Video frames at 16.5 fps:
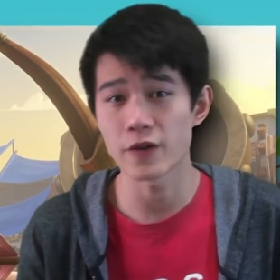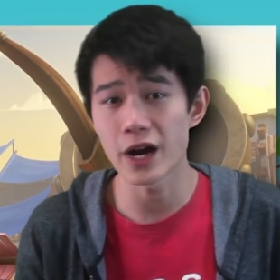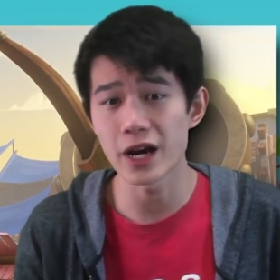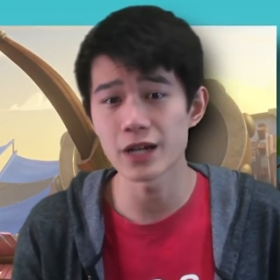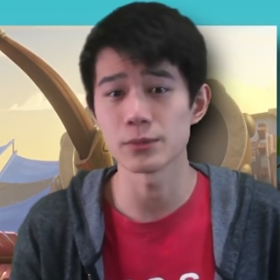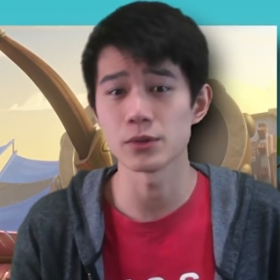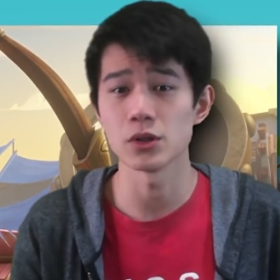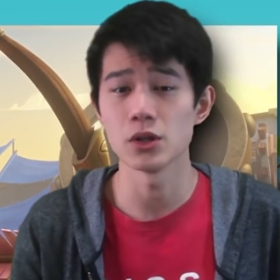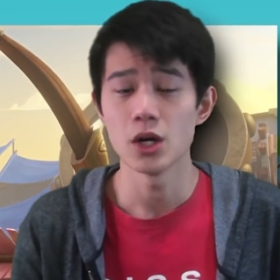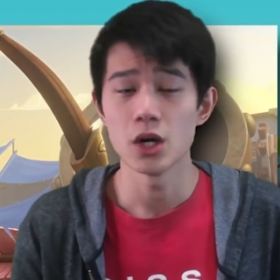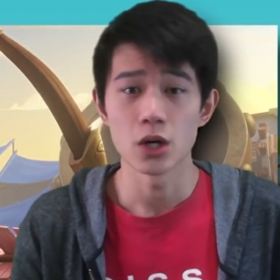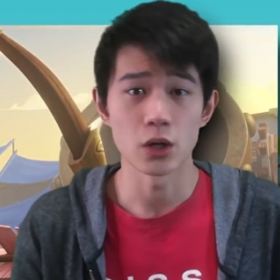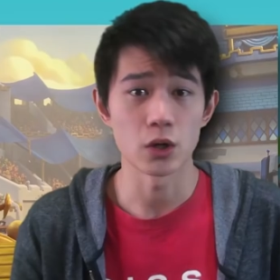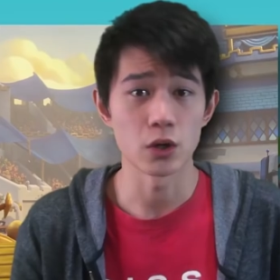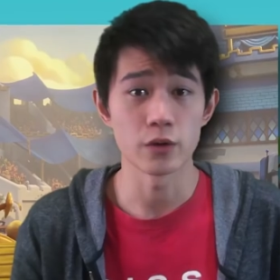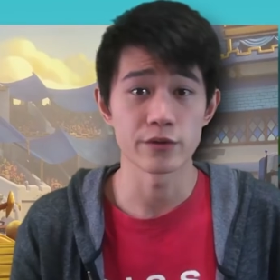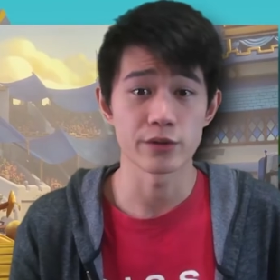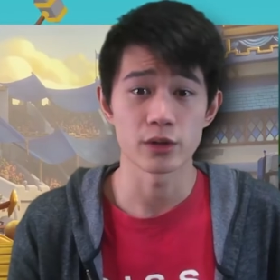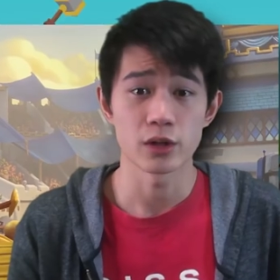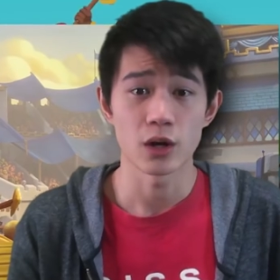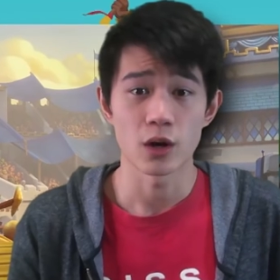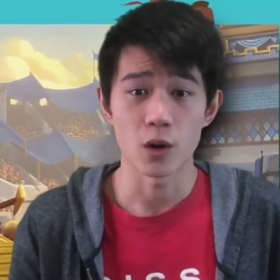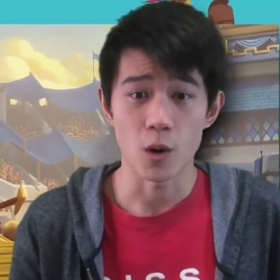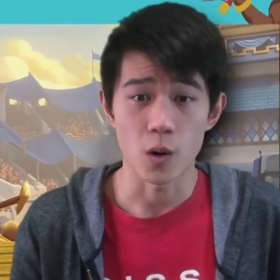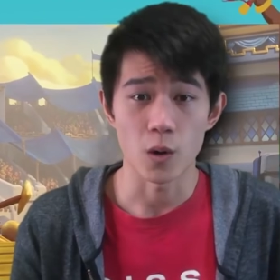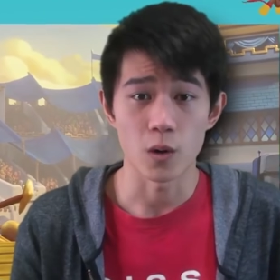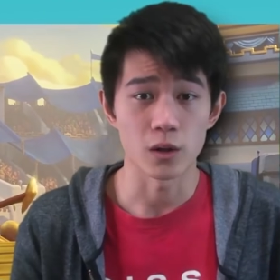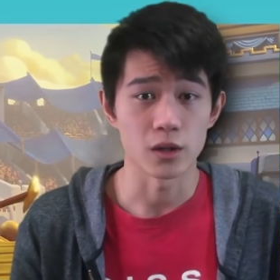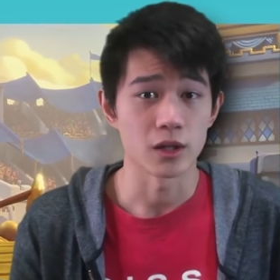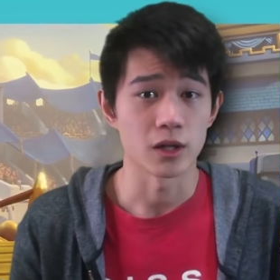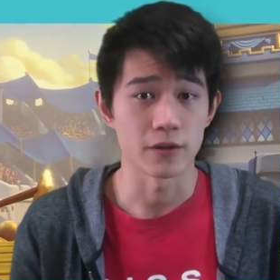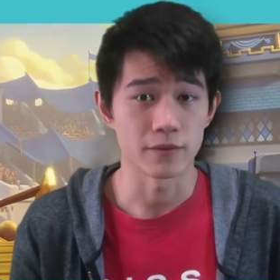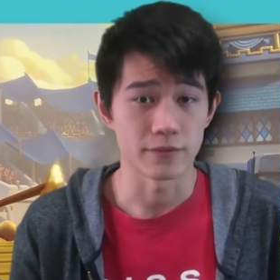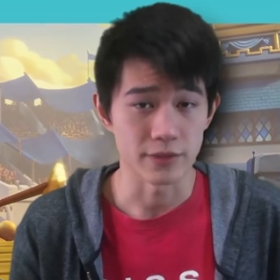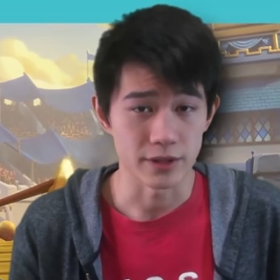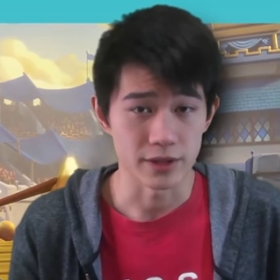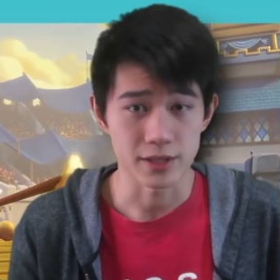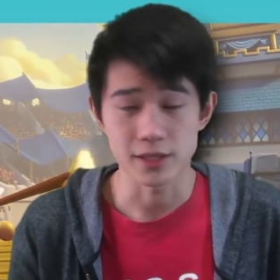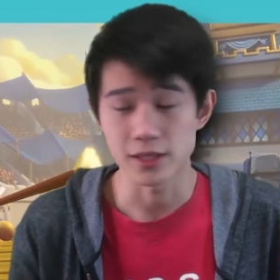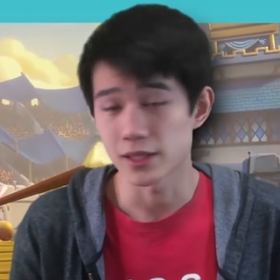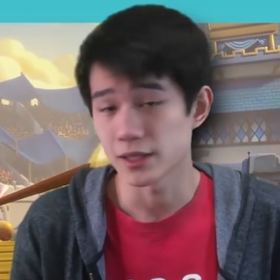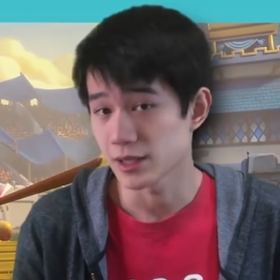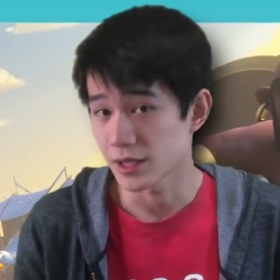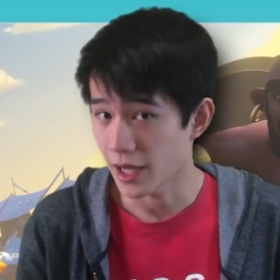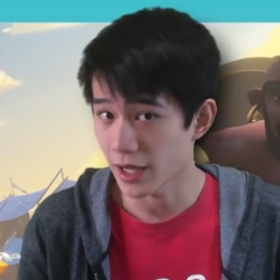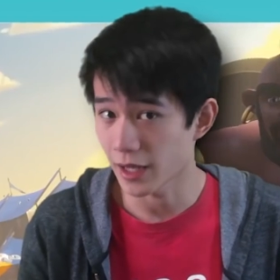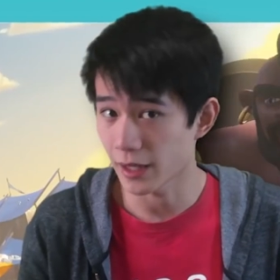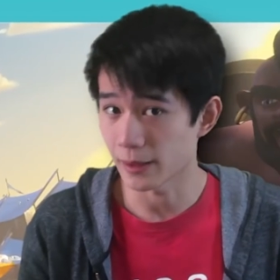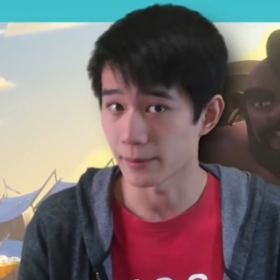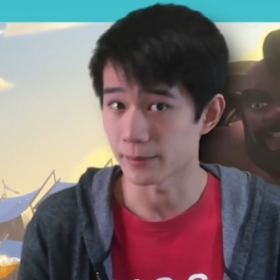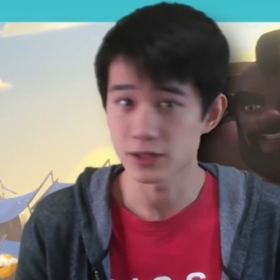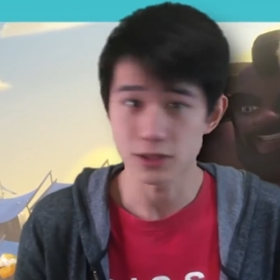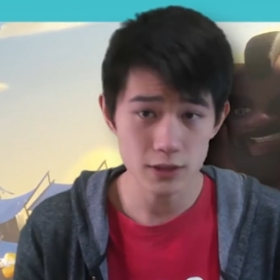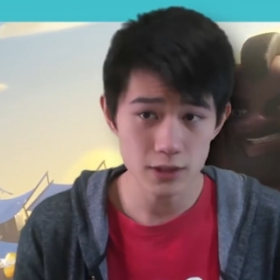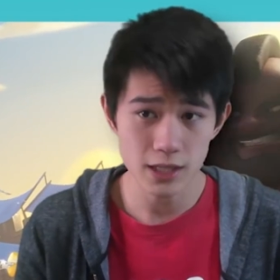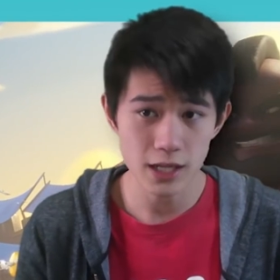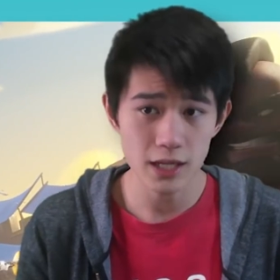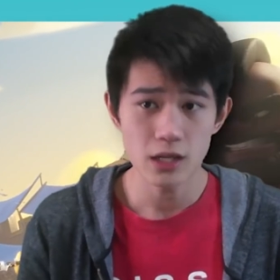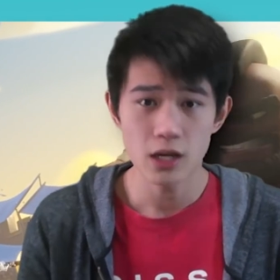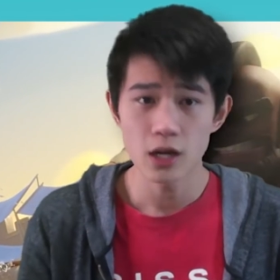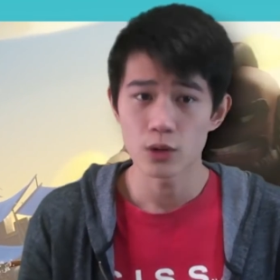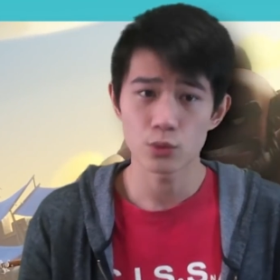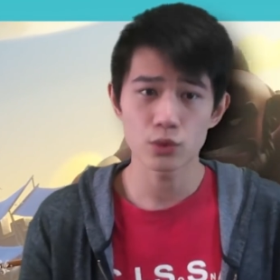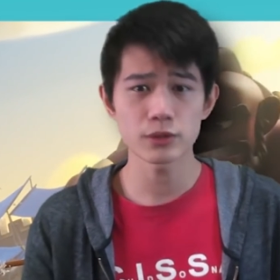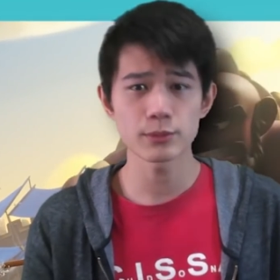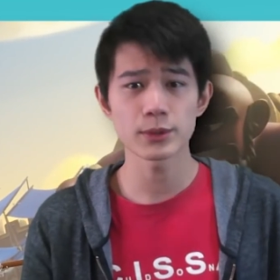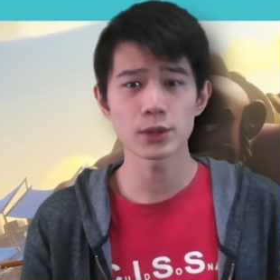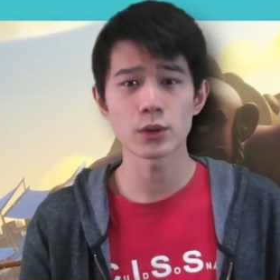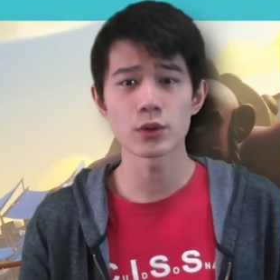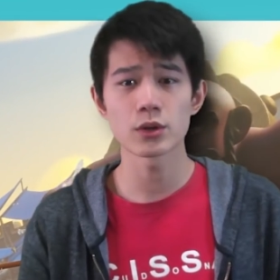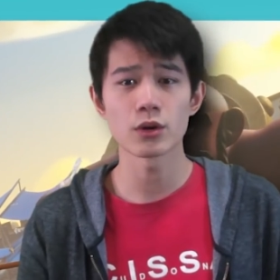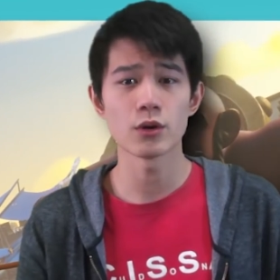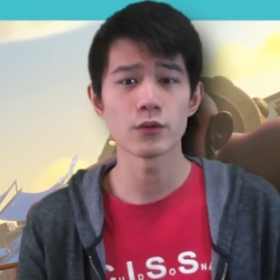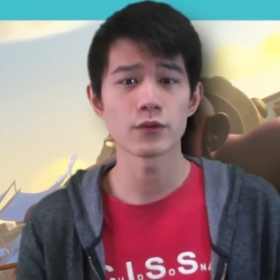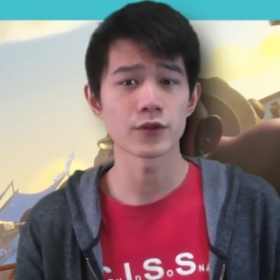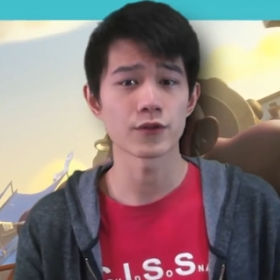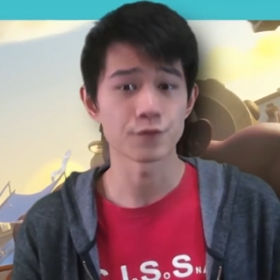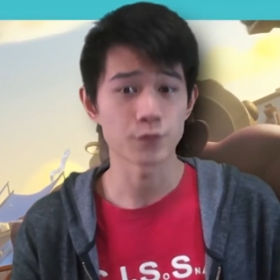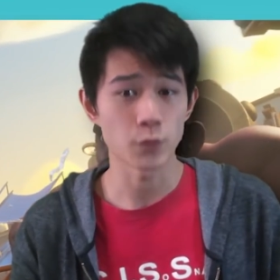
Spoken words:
viable over all of this time. So today, we're going to be going over